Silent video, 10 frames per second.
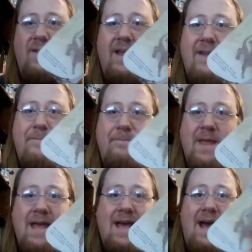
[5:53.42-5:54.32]
flight.
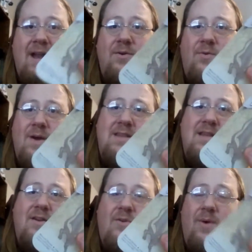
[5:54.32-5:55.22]
I don't quite
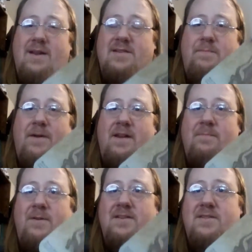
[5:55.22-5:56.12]
think they're quite as
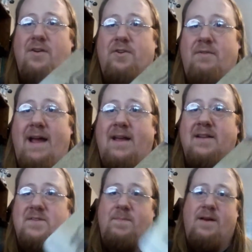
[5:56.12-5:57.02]
dependable as gold
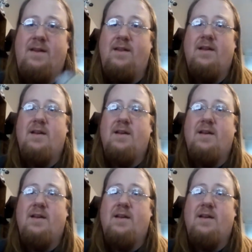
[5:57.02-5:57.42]
dragons, but